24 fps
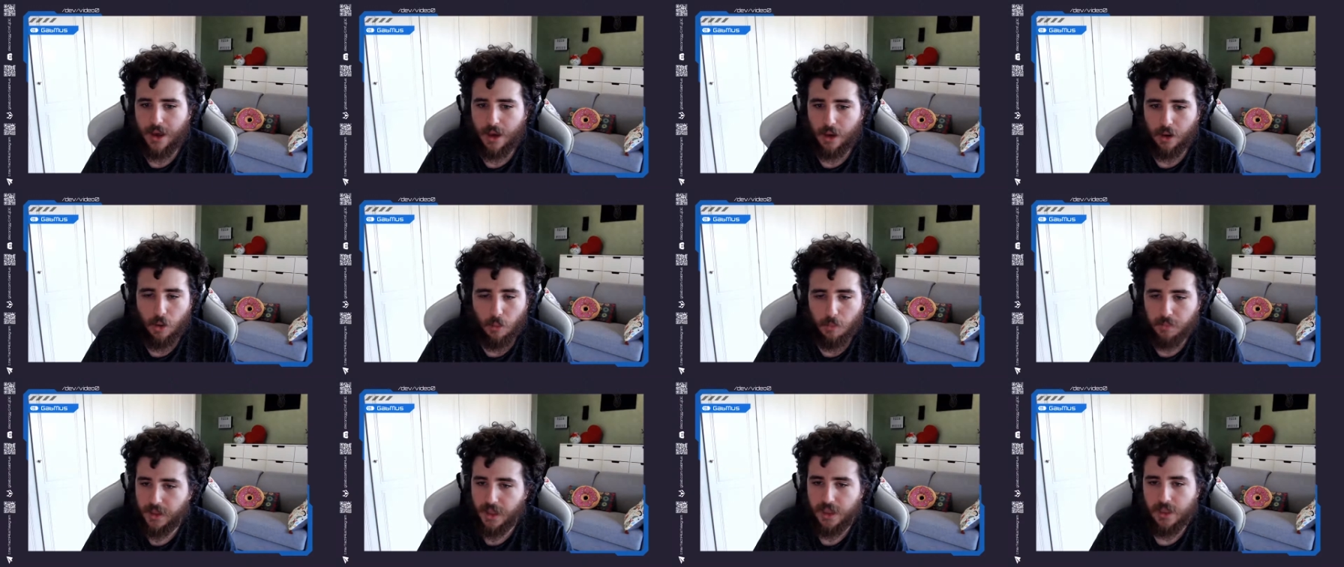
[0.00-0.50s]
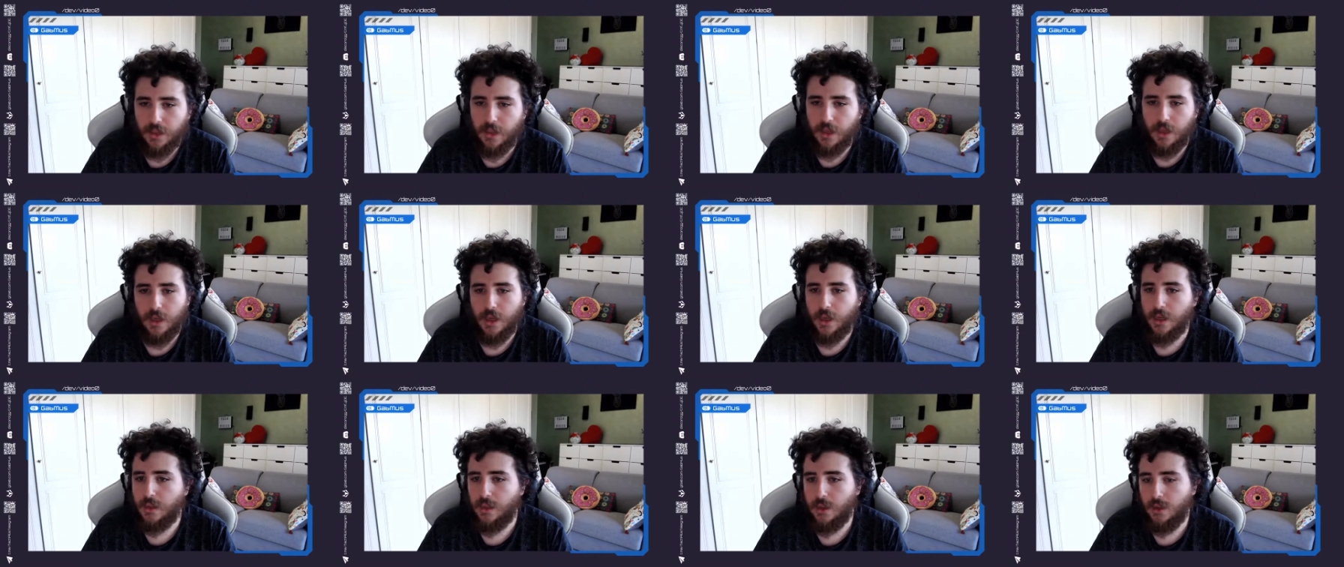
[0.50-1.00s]

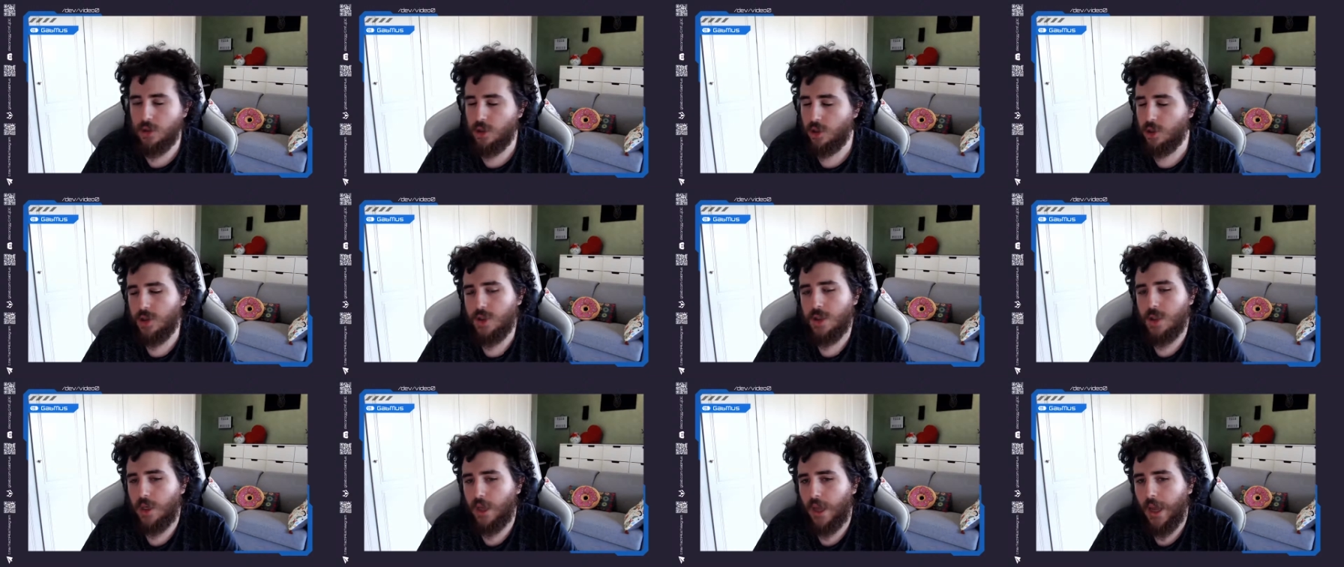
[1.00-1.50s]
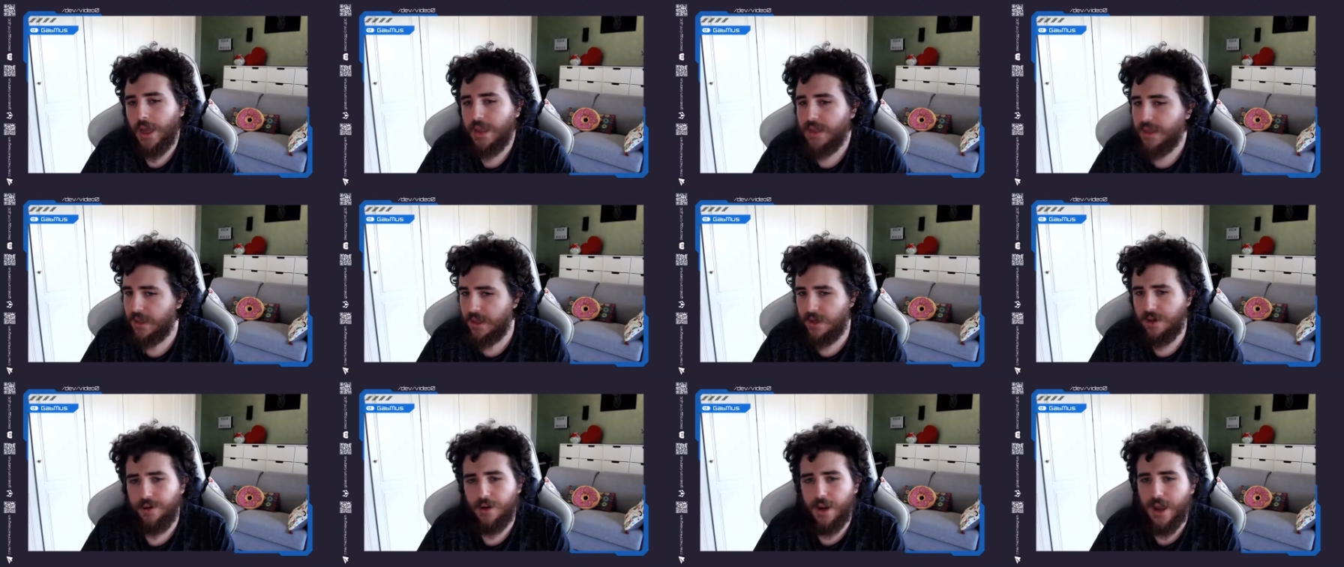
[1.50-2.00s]
completely. It just can't
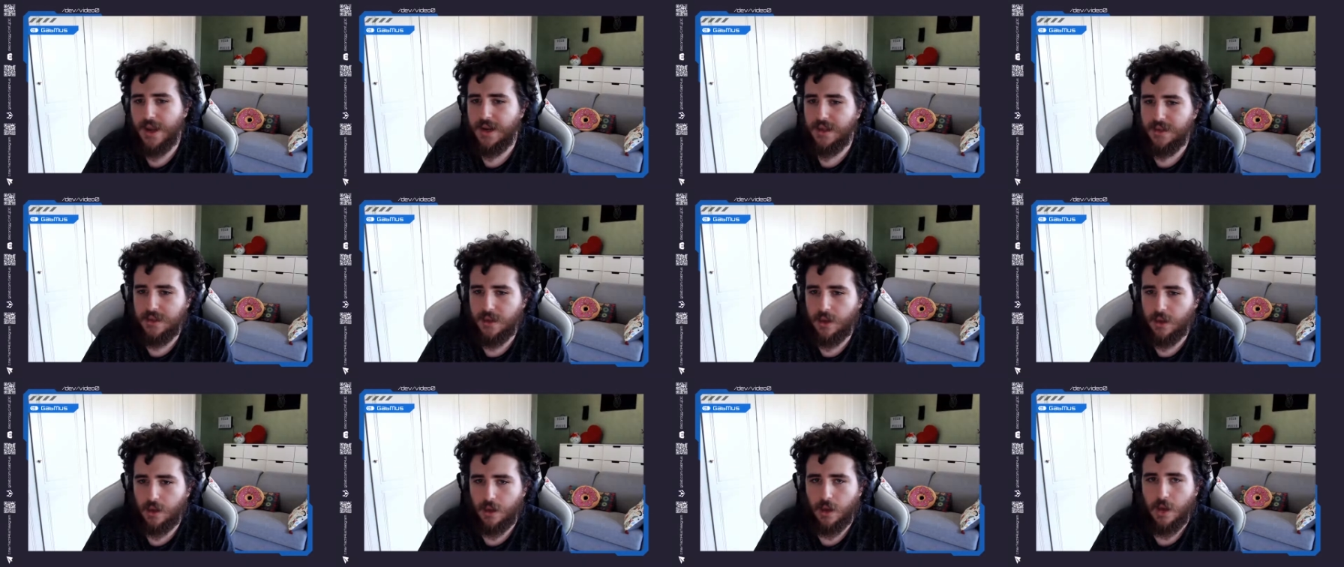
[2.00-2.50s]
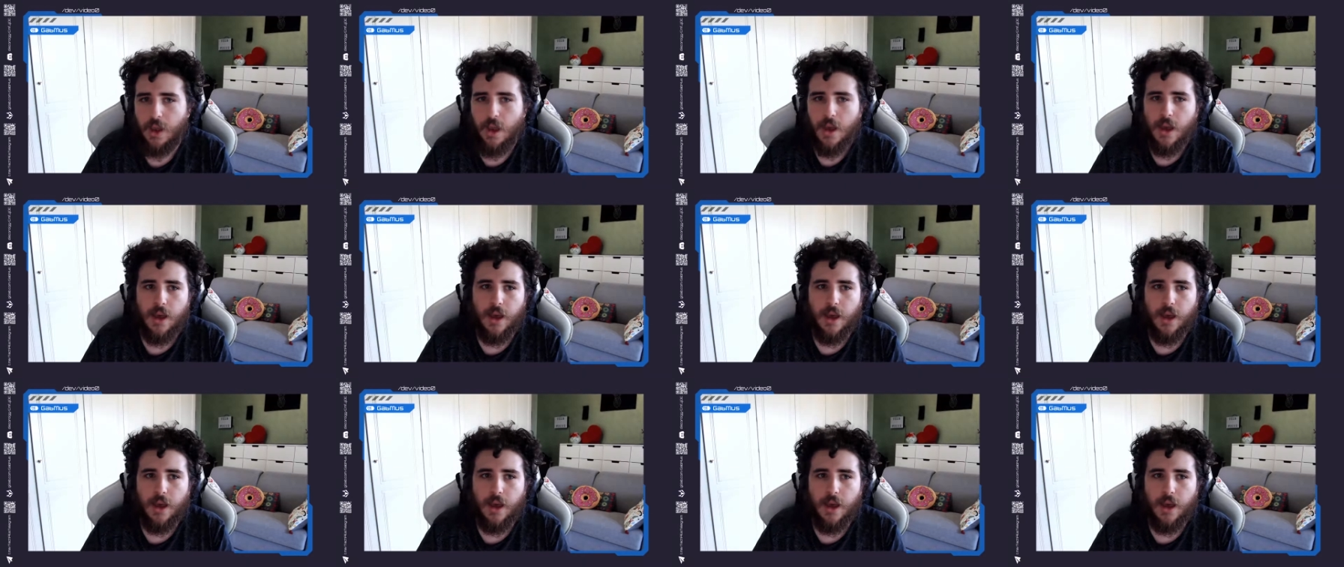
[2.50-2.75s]
hear anything.